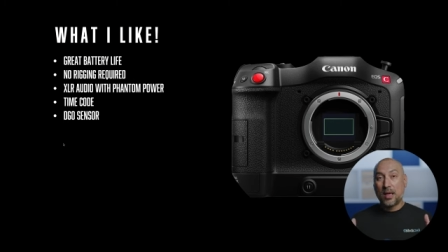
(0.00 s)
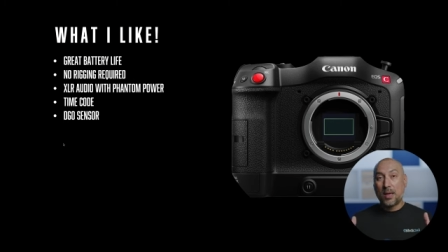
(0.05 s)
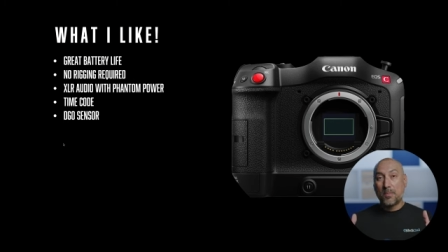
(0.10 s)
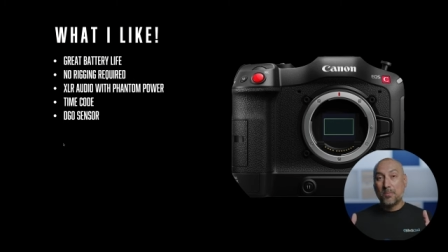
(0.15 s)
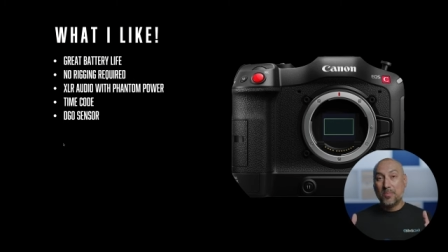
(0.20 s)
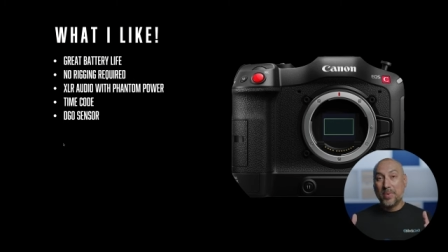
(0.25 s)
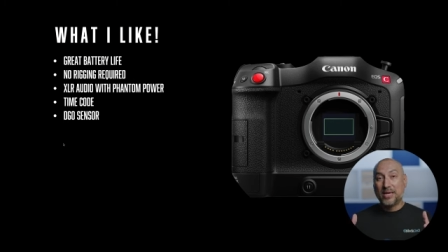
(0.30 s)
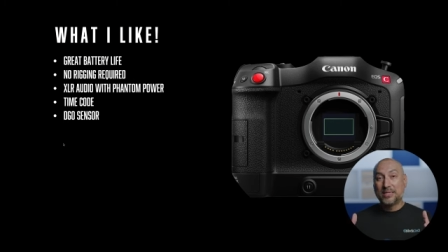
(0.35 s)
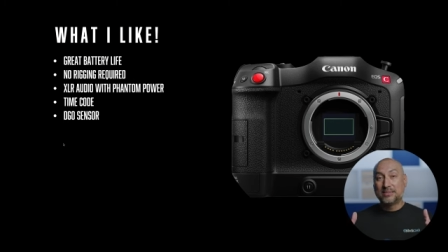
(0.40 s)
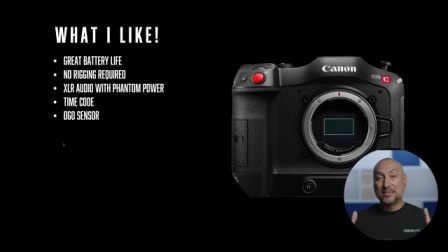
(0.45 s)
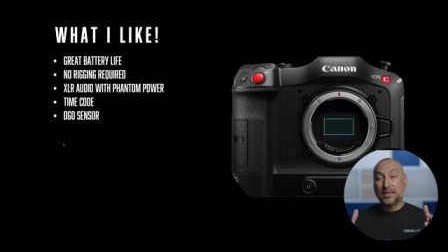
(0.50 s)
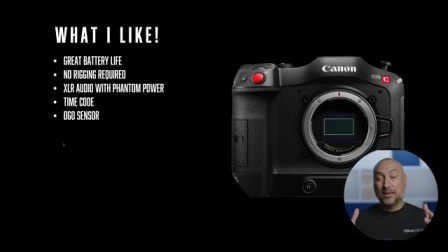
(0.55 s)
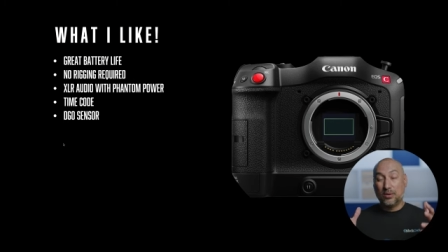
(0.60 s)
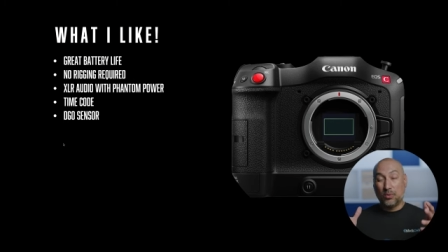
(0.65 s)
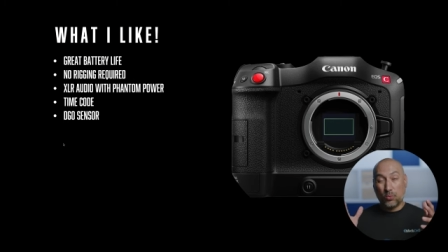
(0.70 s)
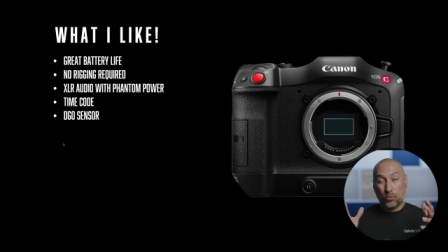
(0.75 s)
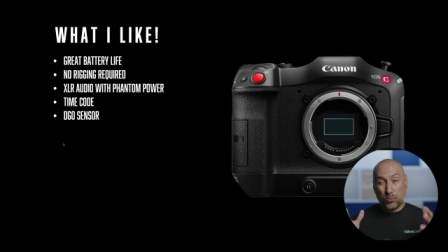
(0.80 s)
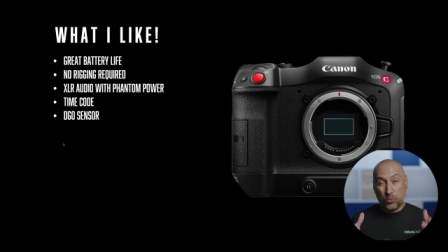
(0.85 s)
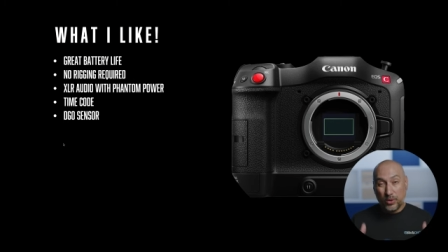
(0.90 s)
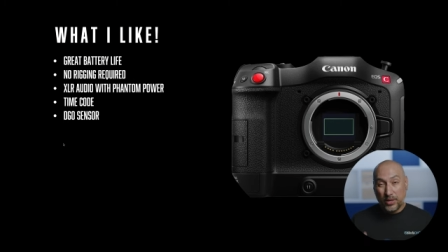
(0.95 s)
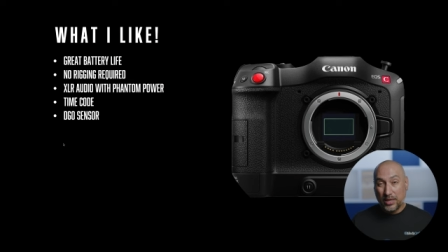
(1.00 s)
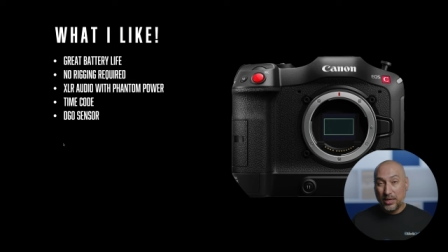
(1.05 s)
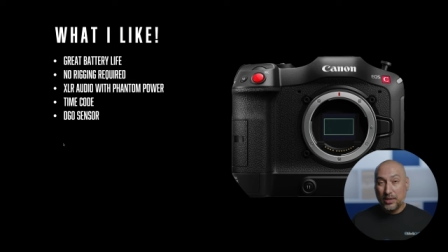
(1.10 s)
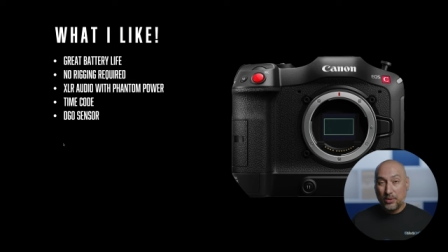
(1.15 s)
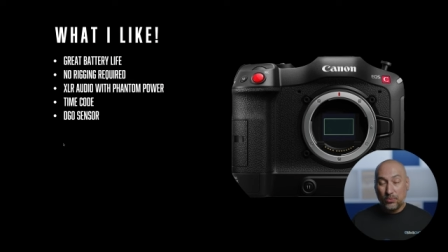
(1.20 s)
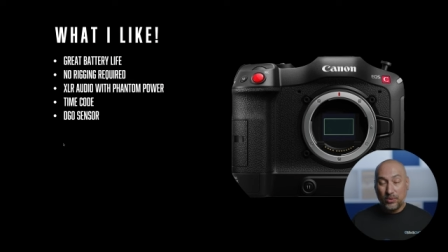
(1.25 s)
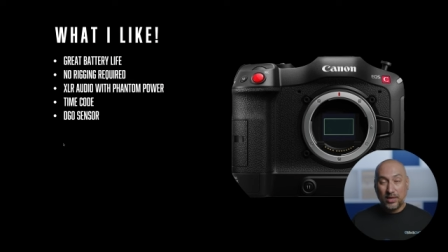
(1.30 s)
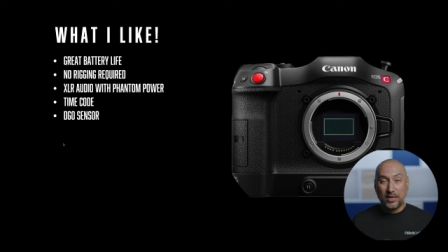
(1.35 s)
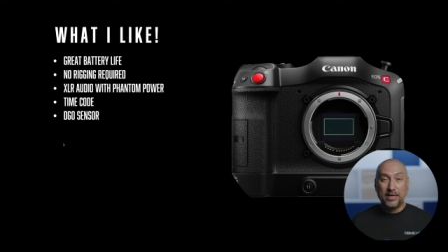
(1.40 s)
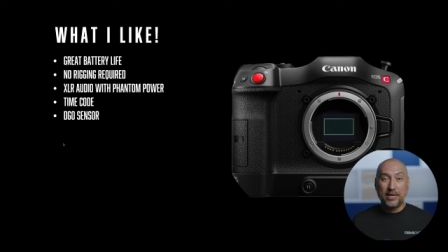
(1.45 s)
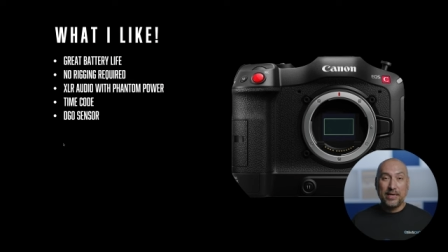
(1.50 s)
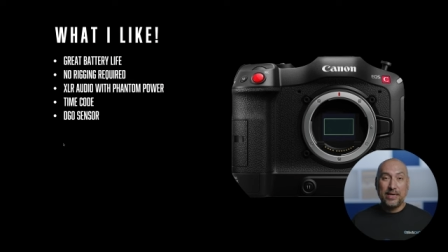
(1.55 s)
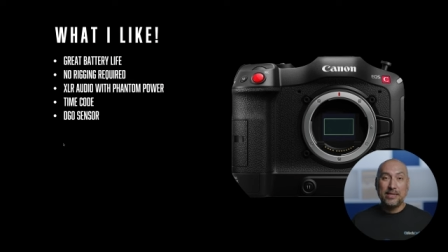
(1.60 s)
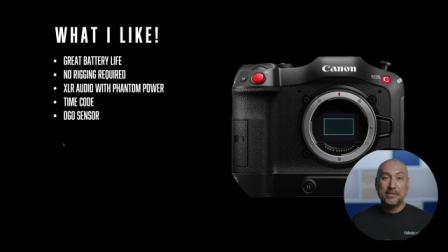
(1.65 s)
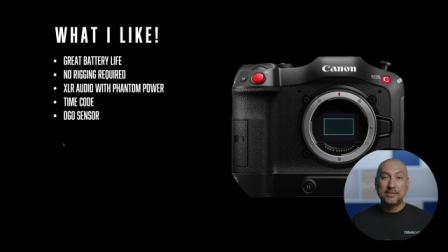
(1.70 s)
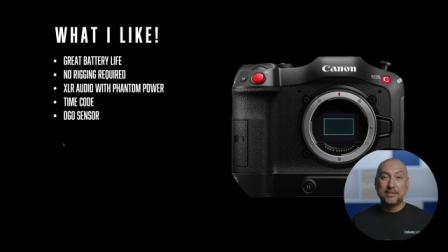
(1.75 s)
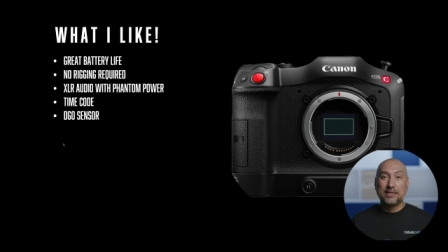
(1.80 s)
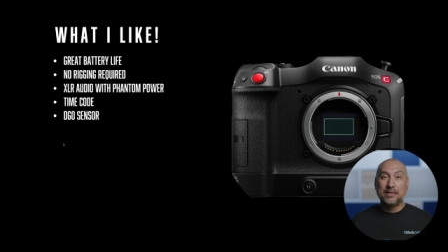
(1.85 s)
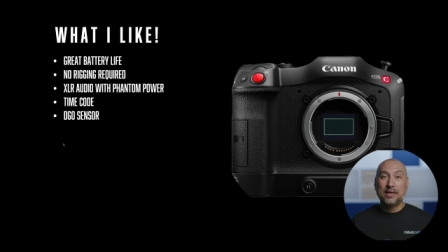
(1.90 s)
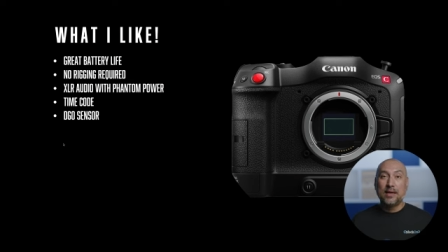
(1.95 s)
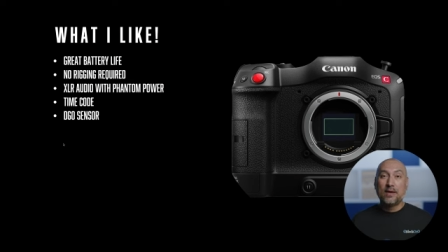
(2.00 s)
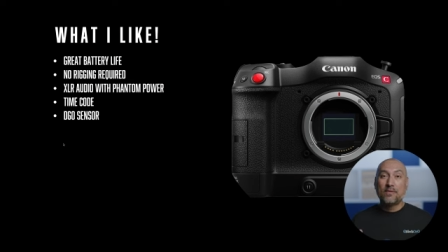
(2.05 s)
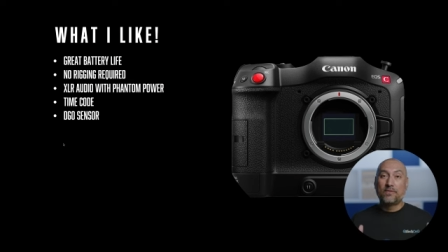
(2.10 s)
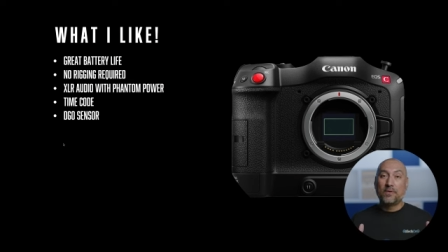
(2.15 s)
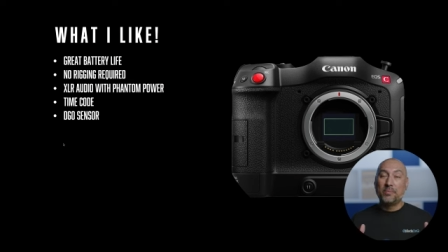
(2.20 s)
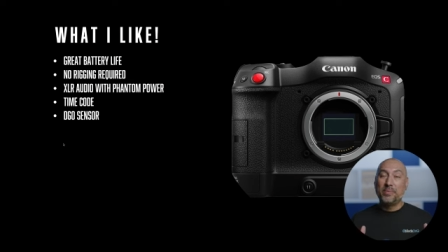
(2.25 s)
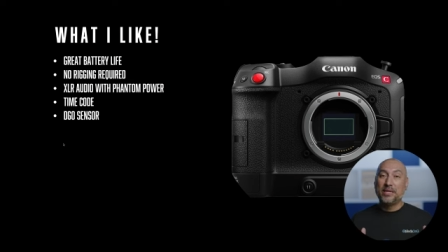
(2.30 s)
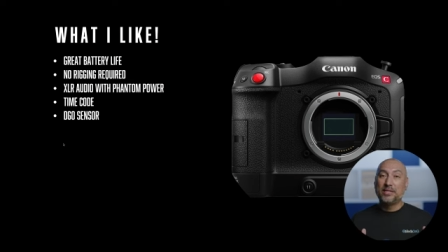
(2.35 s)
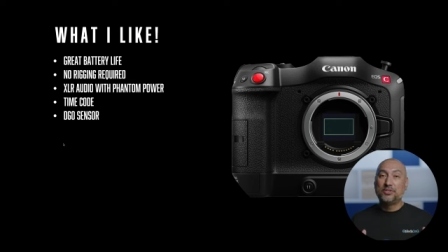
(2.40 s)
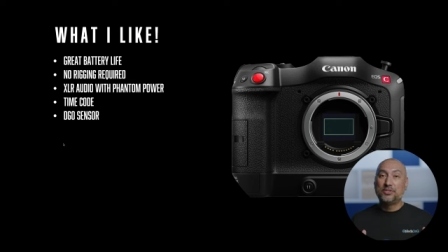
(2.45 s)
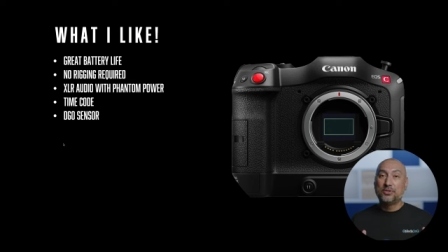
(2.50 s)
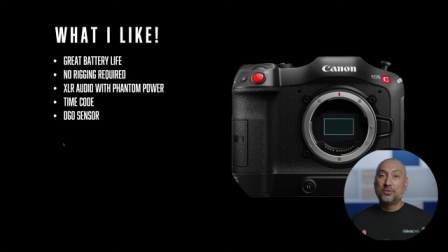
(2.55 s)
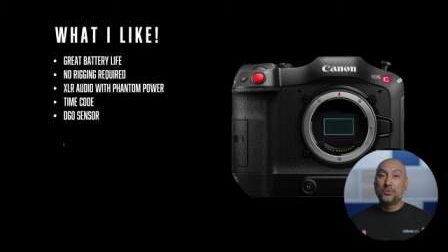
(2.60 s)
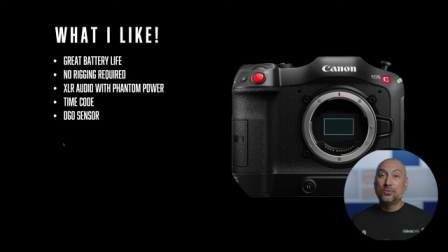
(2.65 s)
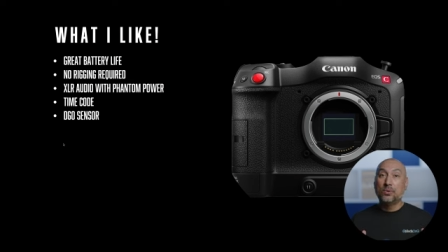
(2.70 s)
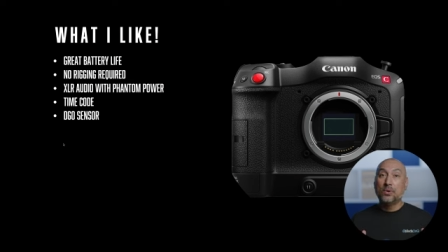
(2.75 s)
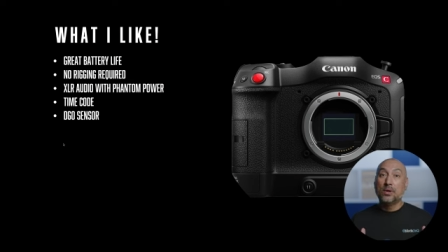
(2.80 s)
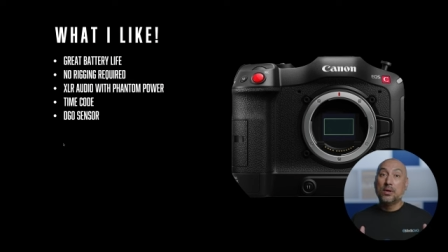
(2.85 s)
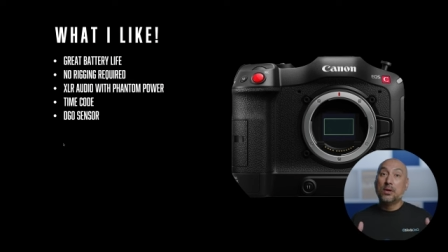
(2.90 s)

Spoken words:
makes it really, really easy for me to